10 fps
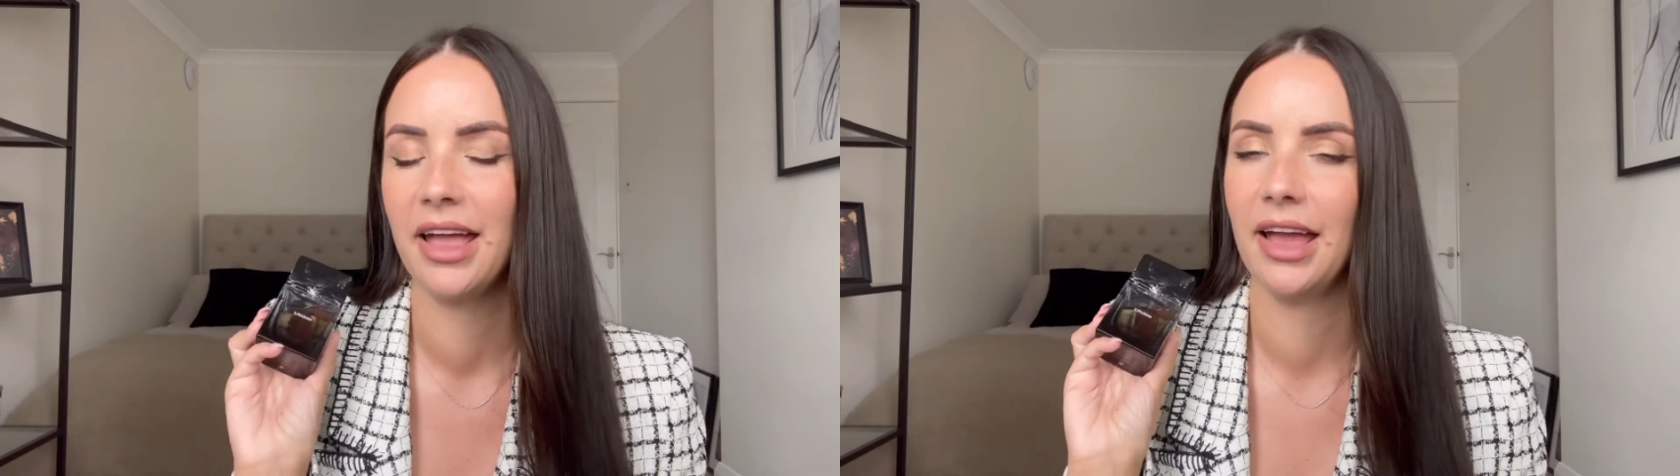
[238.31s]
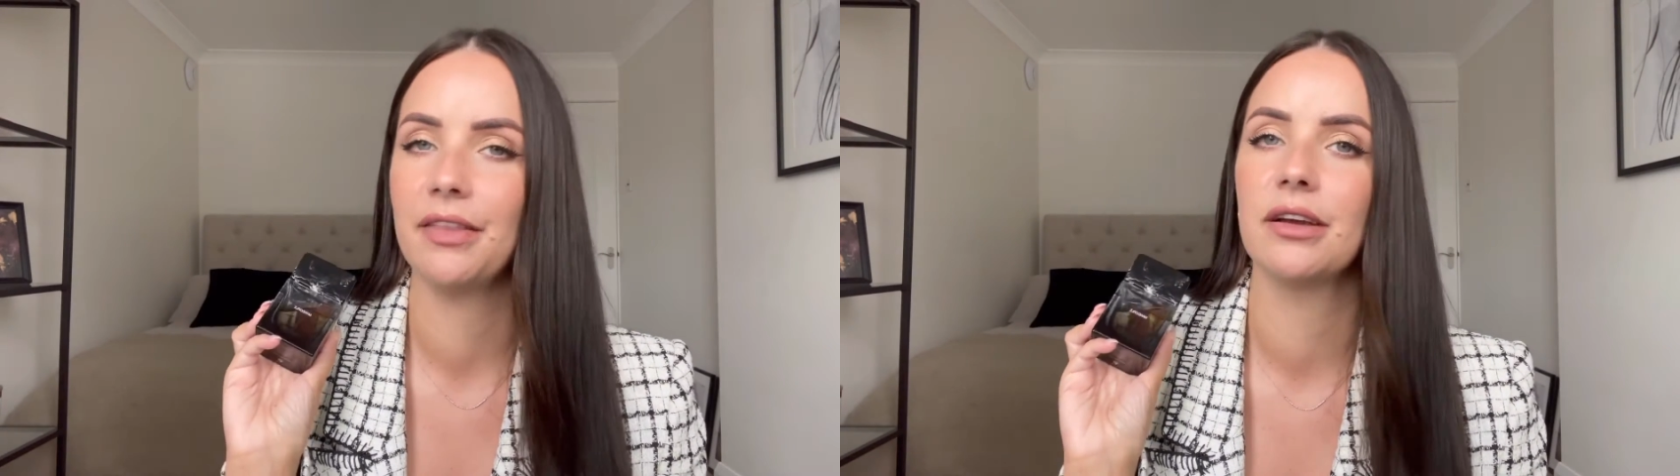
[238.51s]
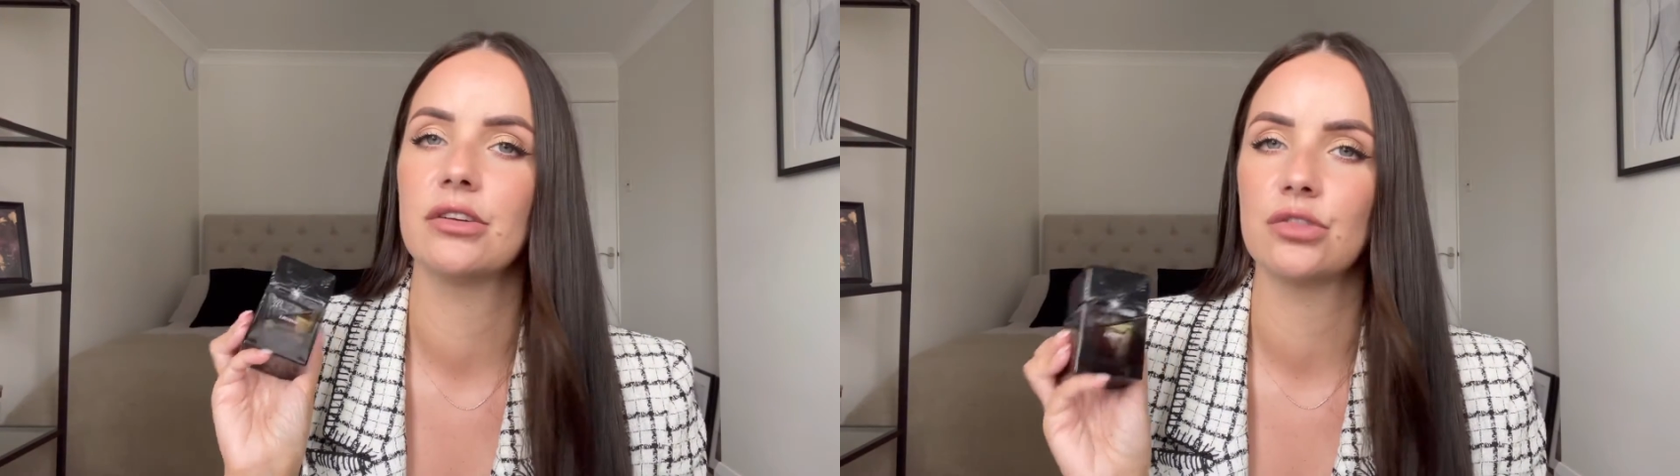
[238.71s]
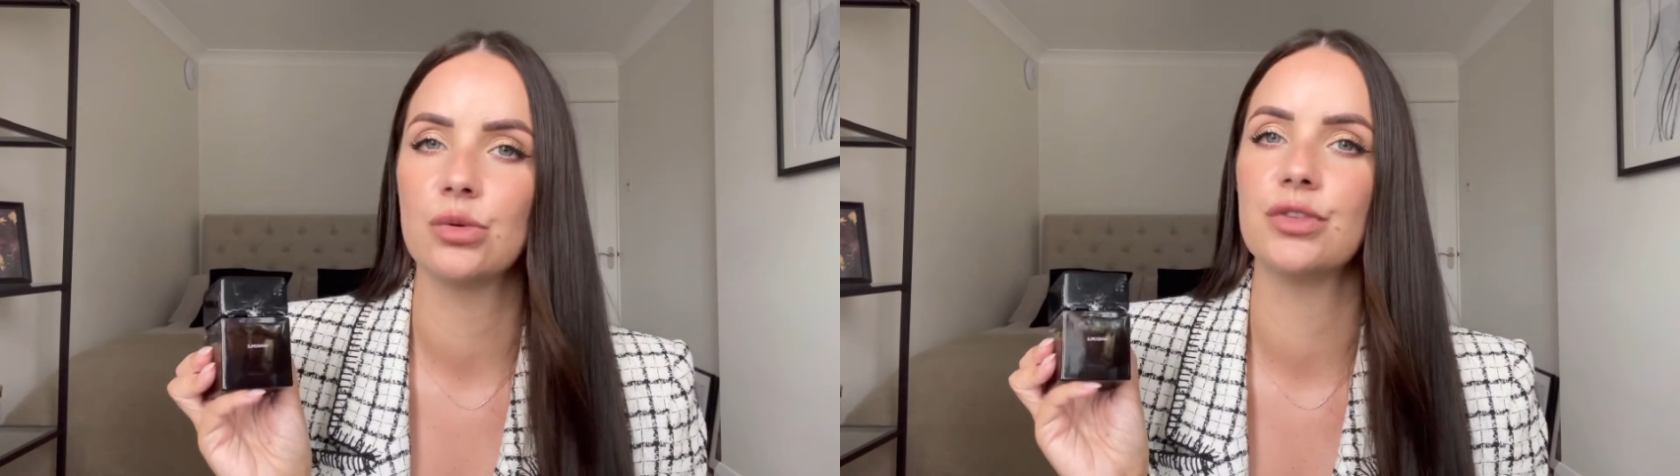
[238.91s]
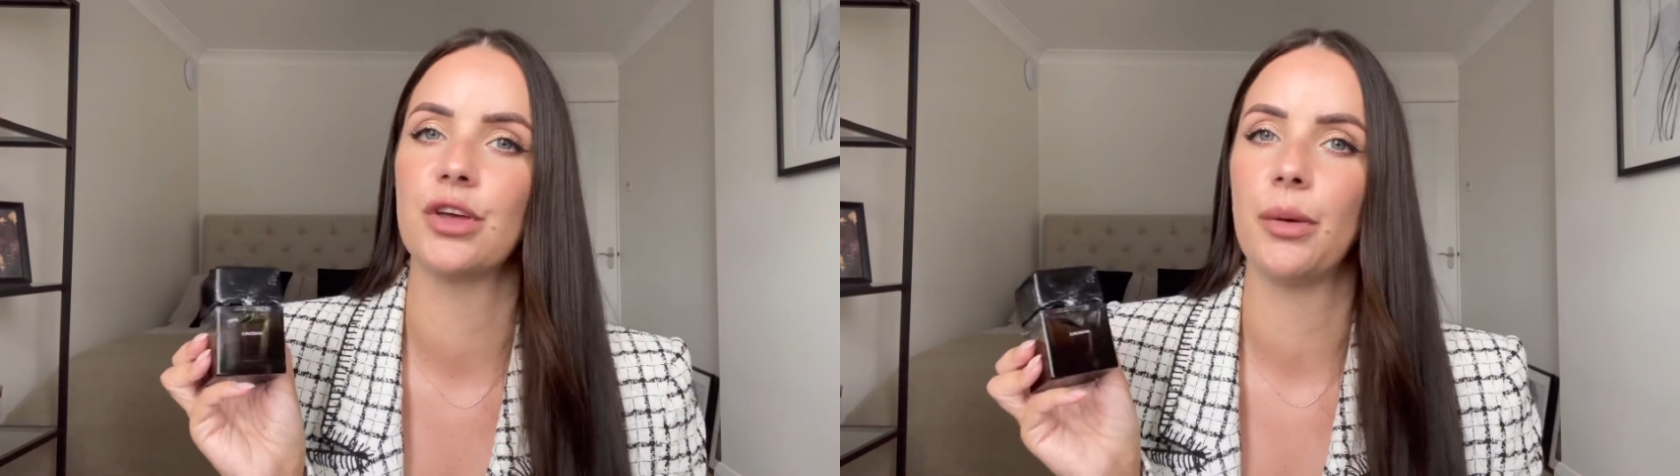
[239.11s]
and there is
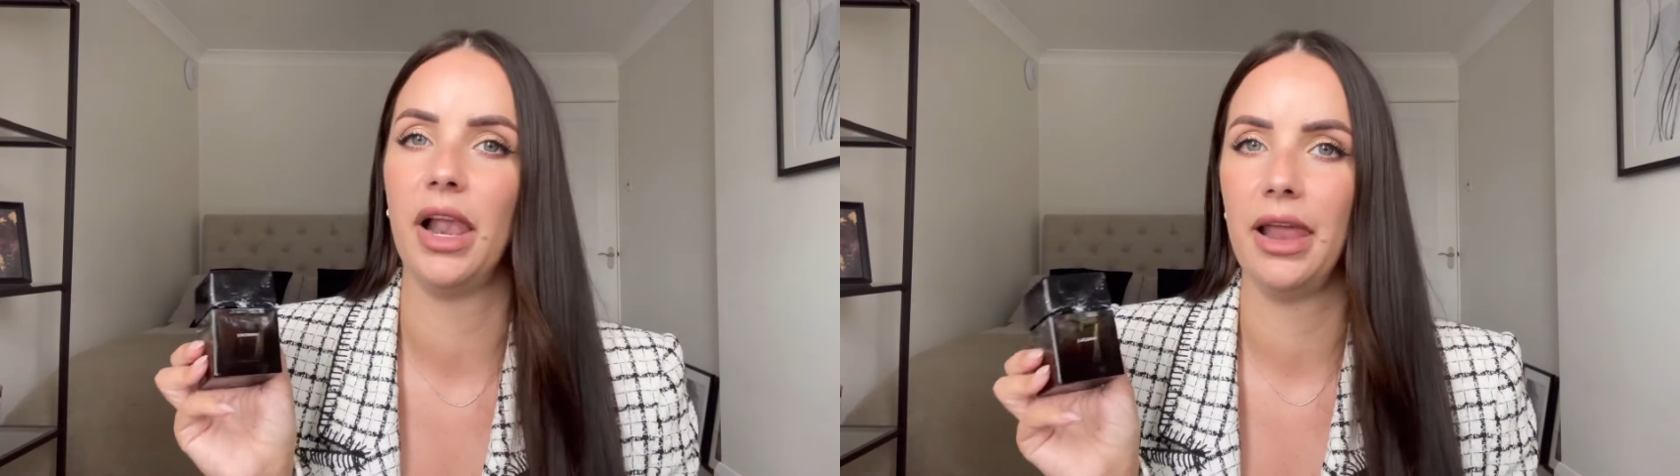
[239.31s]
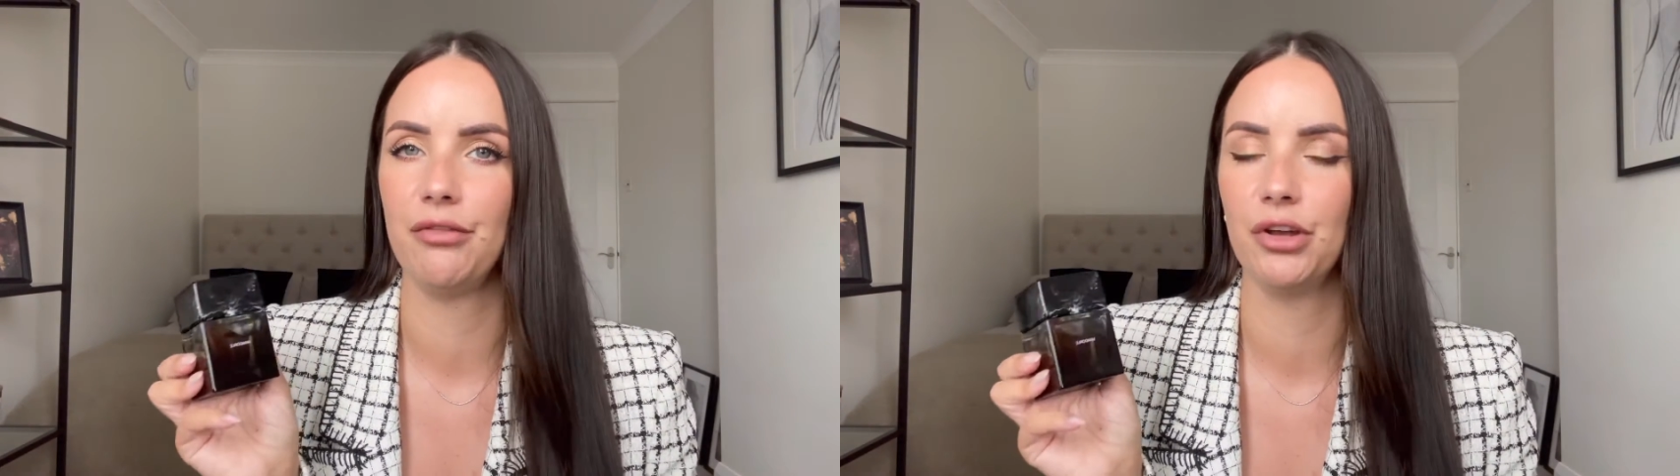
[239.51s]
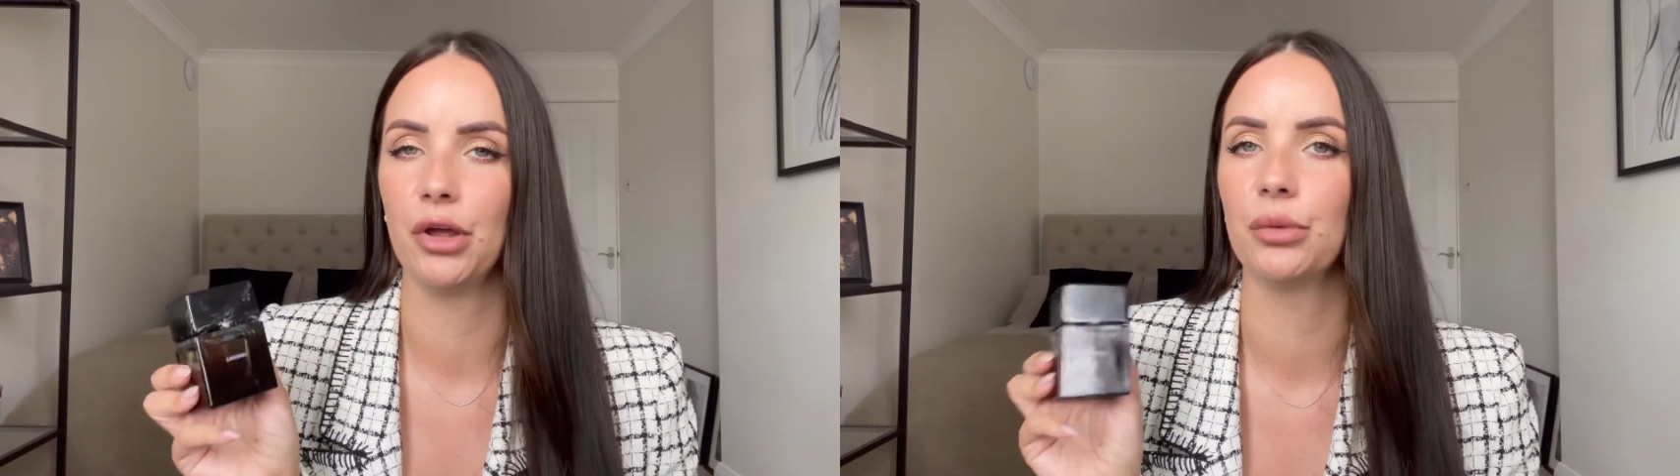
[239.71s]
also a leather note